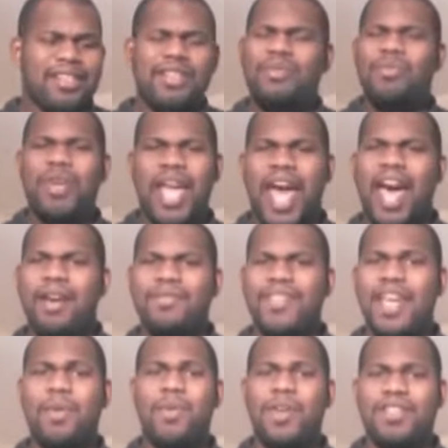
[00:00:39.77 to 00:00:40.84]
Didn't we
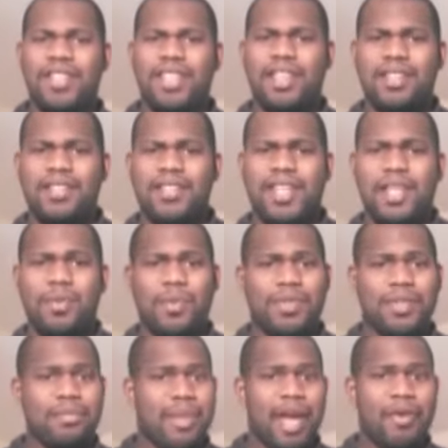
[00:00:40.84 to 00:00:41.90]
have Day 1 DLC
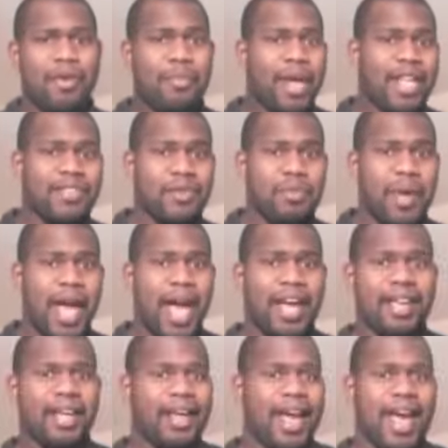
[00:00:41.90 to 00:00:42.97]
with the Necromancer
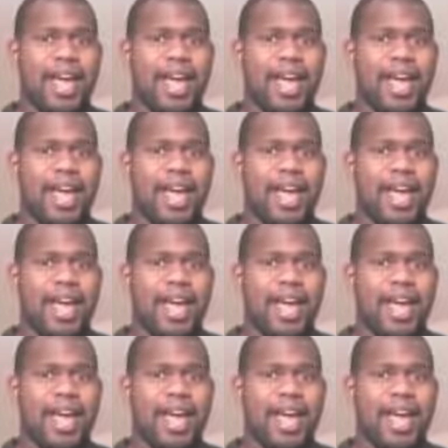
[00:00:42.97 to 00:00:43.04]
pack,